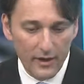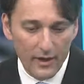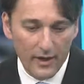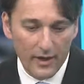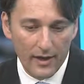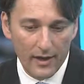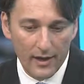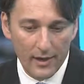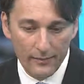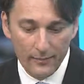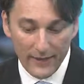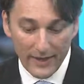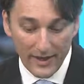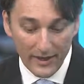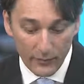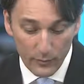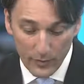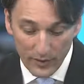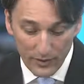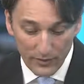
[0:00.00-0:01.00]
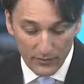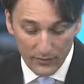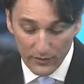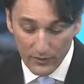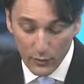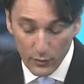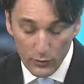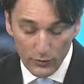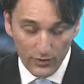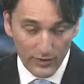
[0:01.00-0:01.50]
Again, with this,
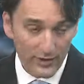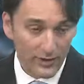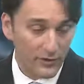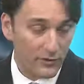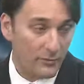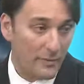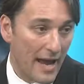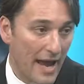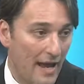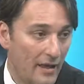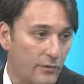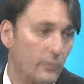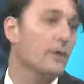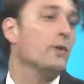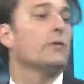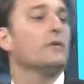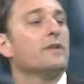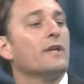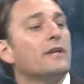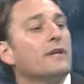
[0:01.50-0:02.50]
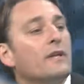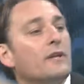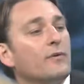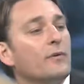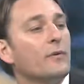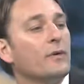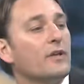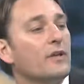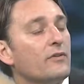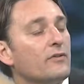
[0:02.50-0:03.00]
using this pathway, what they did
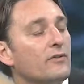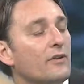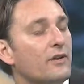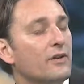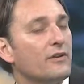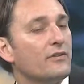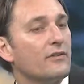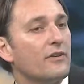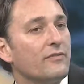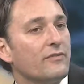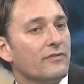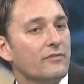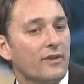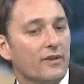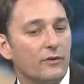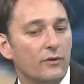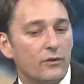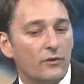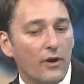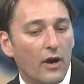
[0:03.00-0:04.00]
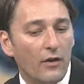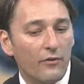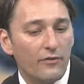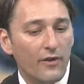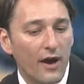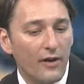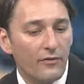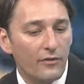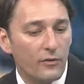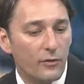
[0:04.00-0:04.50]
with this study is they took
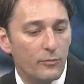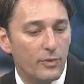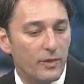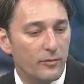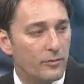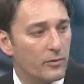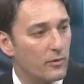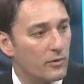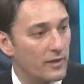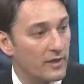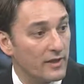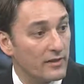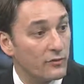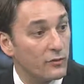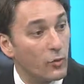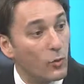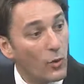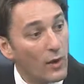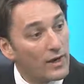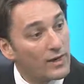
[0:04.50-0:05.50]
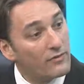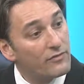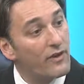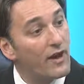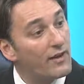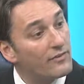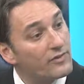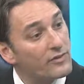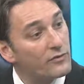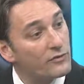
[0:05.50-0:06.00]
500 people in
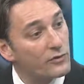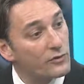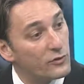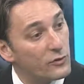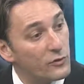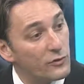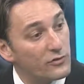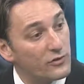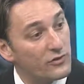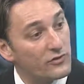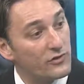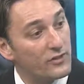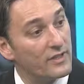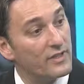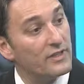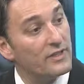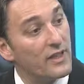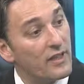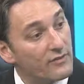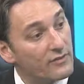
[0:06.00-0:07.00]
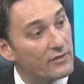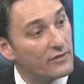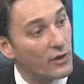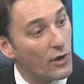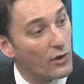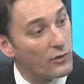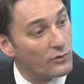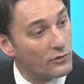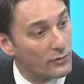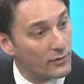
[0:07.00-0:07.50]
25 institutions in 11
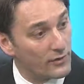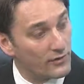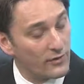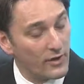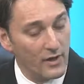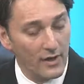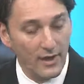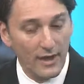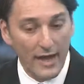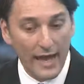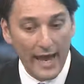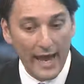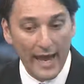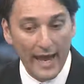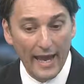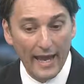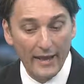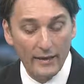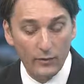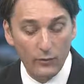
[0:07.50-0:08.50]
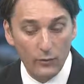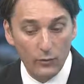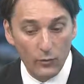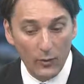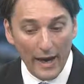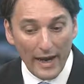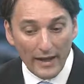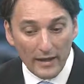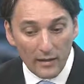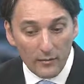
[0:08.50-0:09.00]
countries and
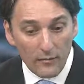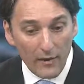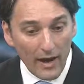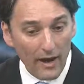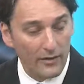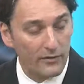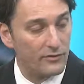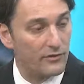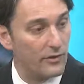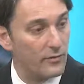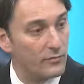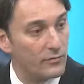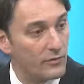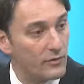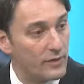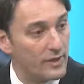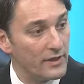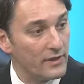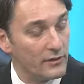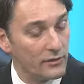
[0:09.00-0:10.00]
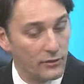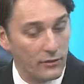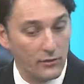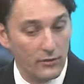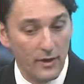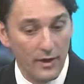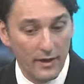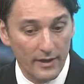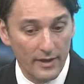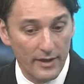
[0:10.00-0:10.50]
randomized them to either
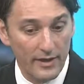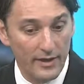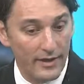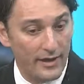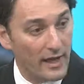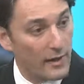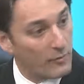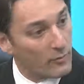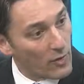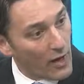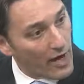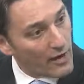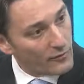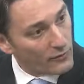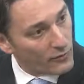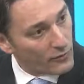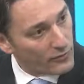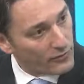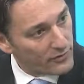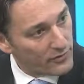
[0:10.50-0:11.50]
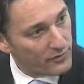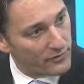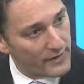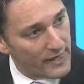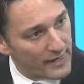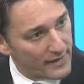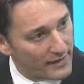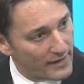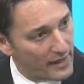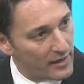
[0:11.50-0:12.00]
getting an MRI first if they
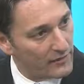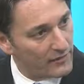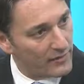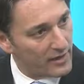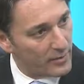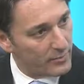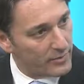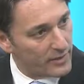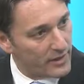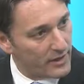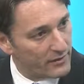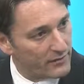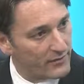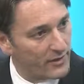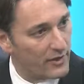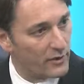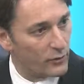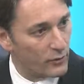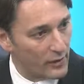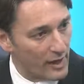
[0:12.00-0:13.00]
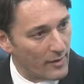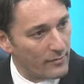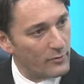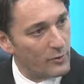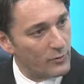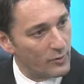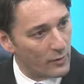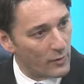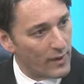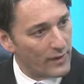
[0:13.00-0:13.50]
had an elevated PSA or an
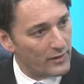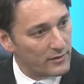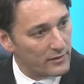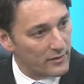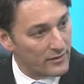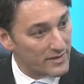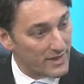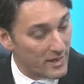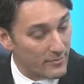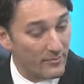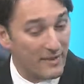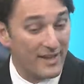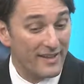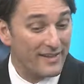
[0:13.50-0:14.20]
abnormal rectal exam.